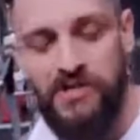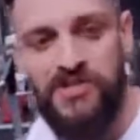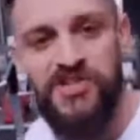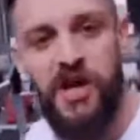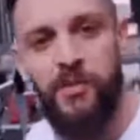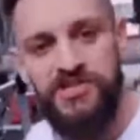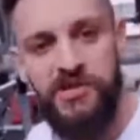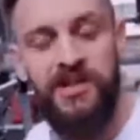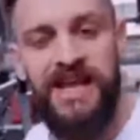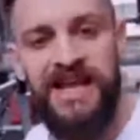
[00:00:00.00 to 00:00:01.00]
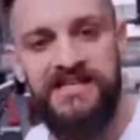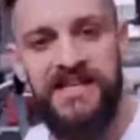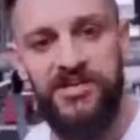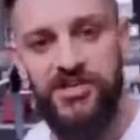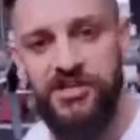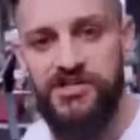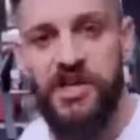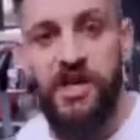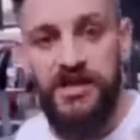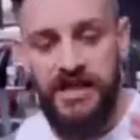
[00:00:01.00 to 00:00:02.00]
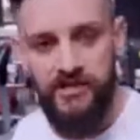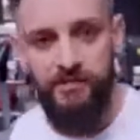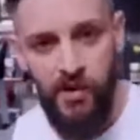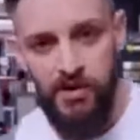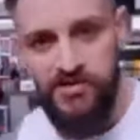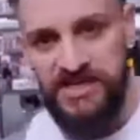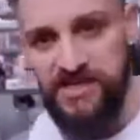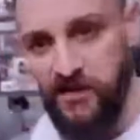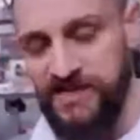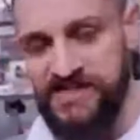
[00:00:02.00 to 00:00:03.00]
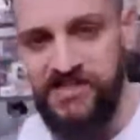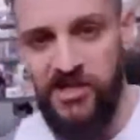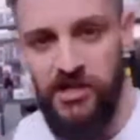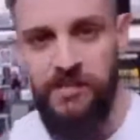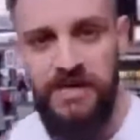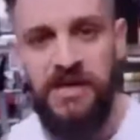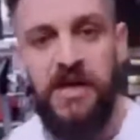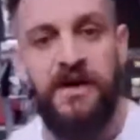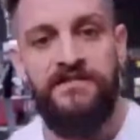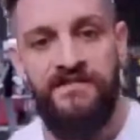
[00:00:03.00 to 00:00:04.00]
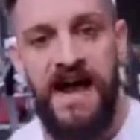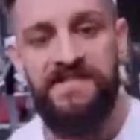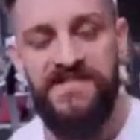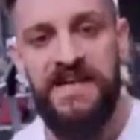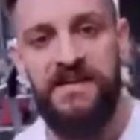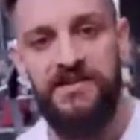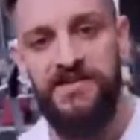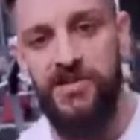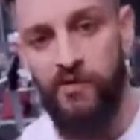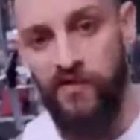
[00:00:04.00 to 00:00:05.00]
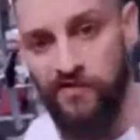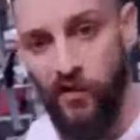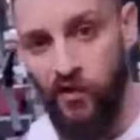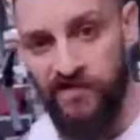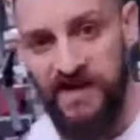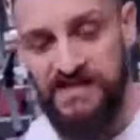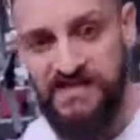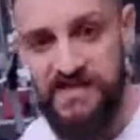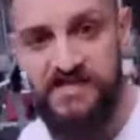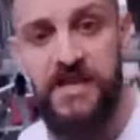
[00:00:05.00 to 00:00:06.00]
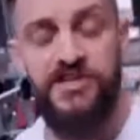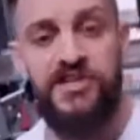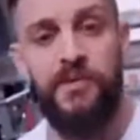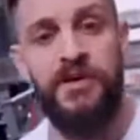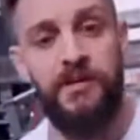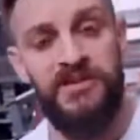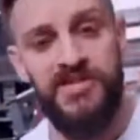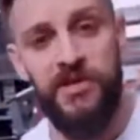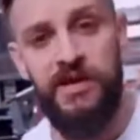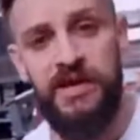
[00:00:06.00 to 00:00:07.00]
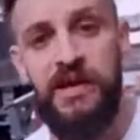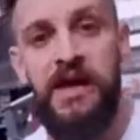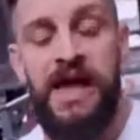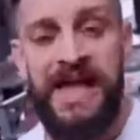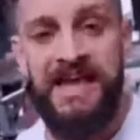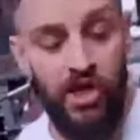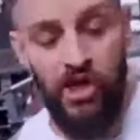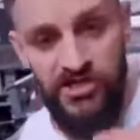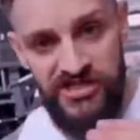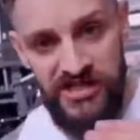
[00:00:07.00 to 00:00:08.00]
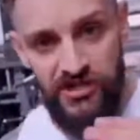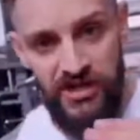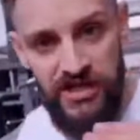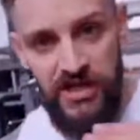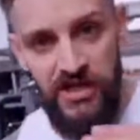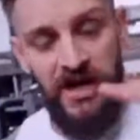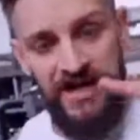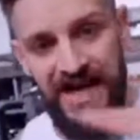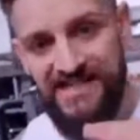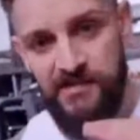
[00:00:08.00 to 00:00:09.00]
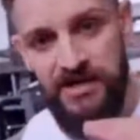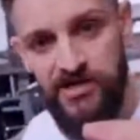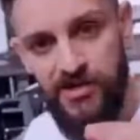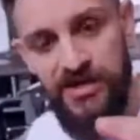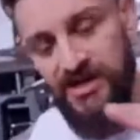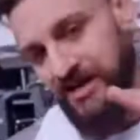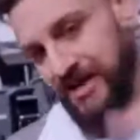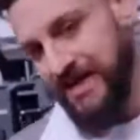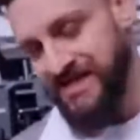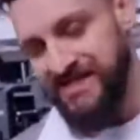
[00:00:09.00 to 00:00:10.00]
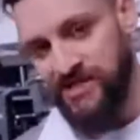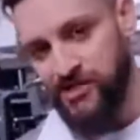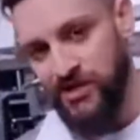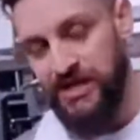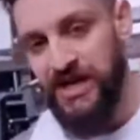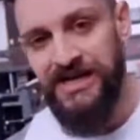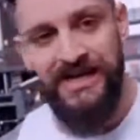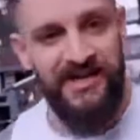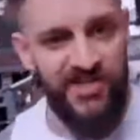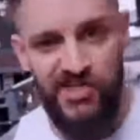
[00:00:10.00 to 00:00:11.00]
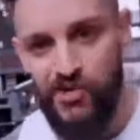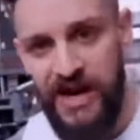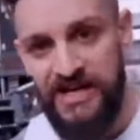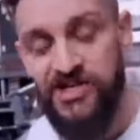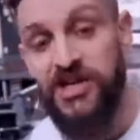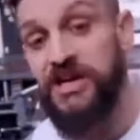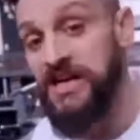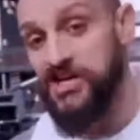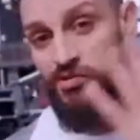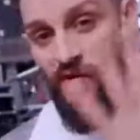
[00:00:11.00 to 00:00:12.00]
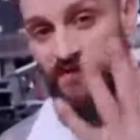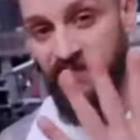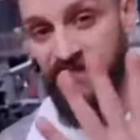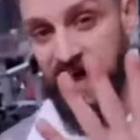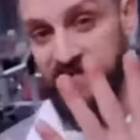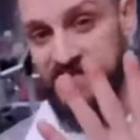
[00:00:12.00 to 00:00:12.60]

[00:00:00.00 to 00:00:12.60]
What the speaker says: We're going to start with some leg extensions. Now the process of this is going to be 5 seconds over 4 phases. So we're going to be doing a concentric, an isometric, an eccentric, and then a stretch, each one for 5